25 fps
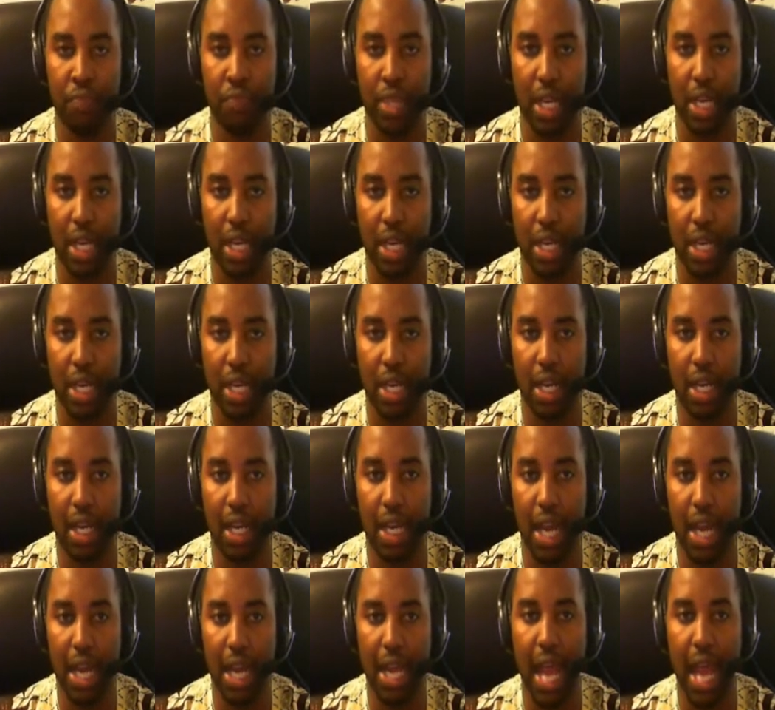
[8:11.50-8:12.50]

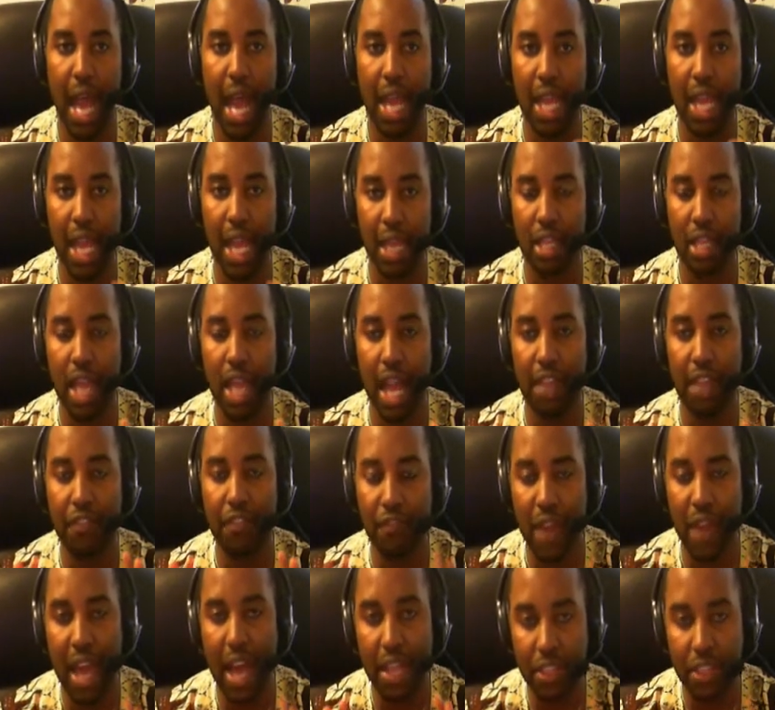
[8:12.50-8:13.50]
And
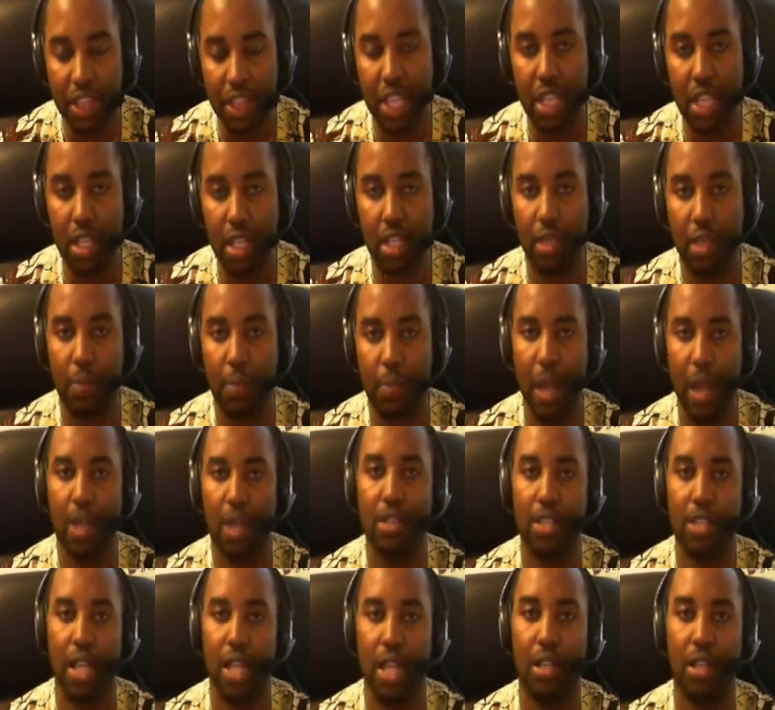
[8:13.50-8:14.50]
I think the
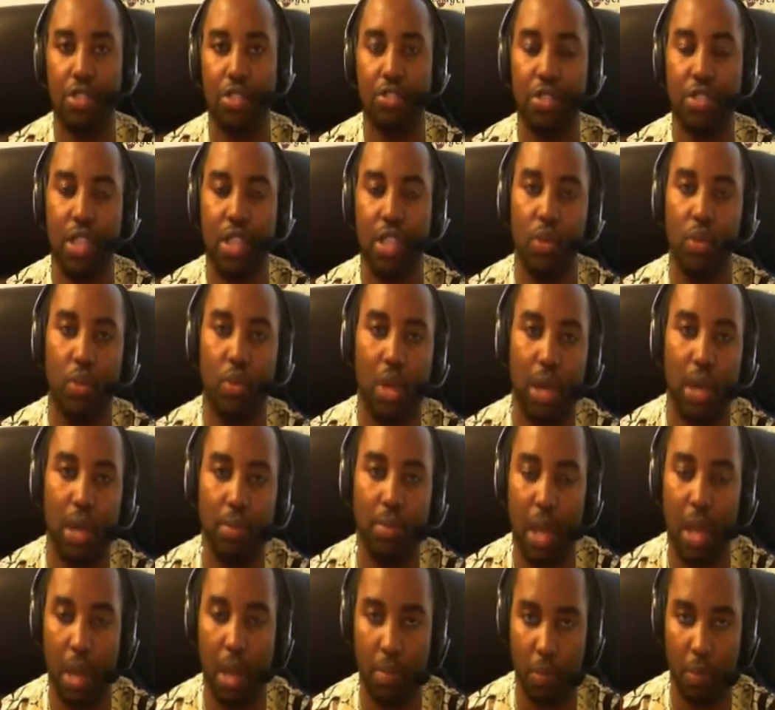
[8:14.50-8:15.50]
parents understand where
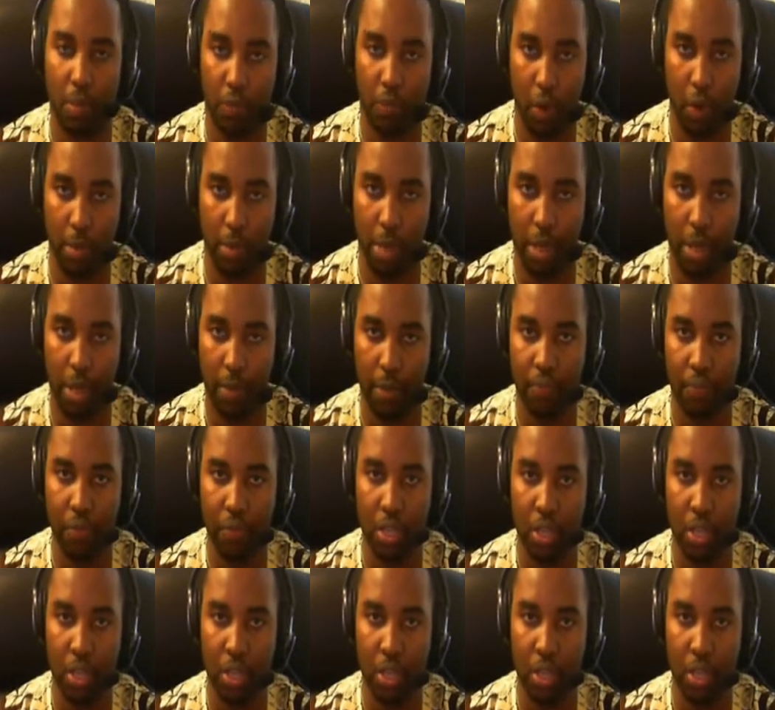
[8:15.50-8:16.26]
I'm coming from here.